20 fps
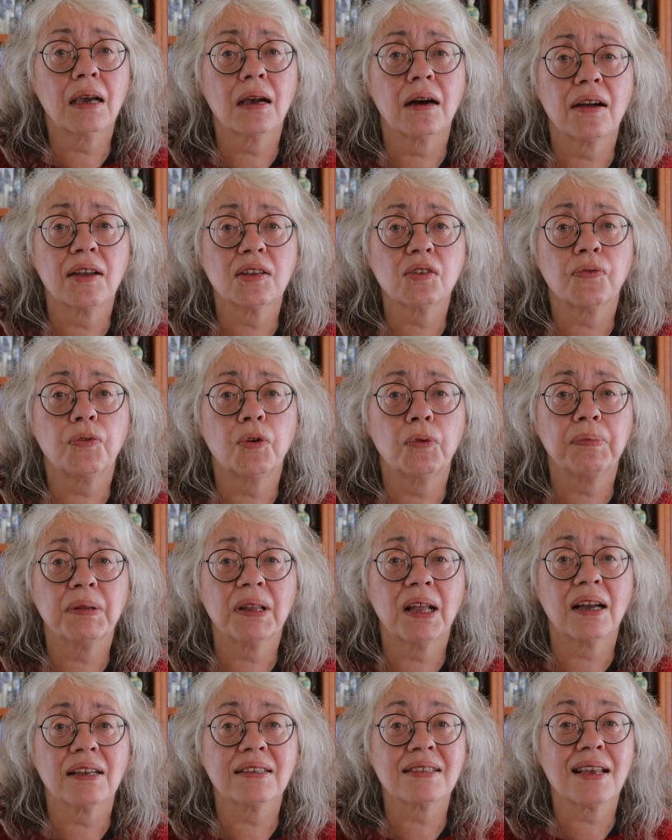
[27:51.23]
guides for
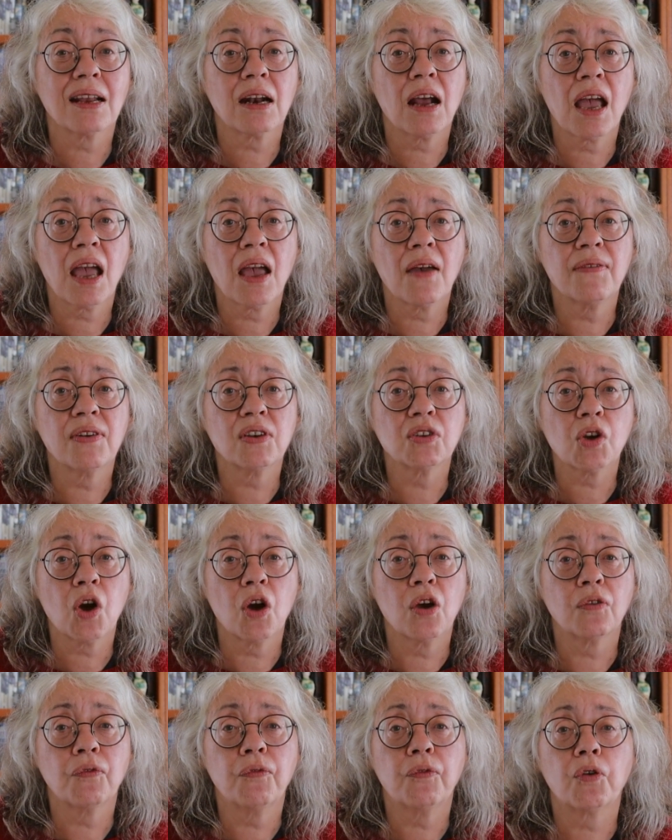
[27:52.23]
plants that I haven't
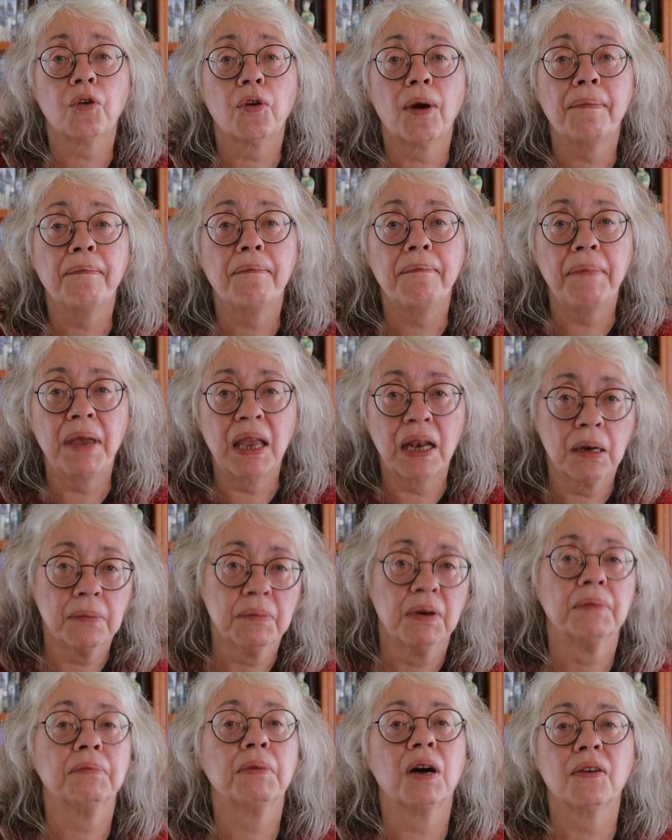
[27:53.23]
owned for a
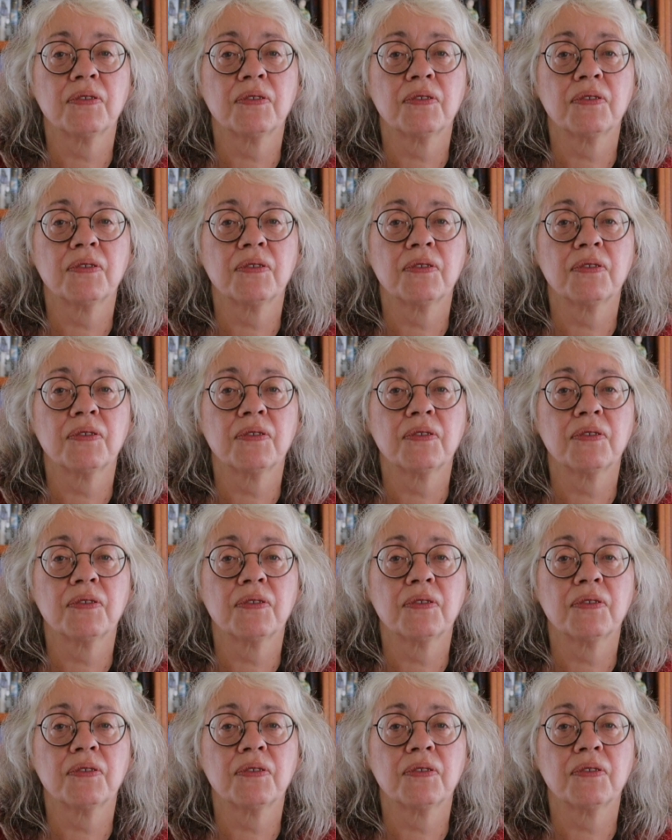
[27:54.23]
minimum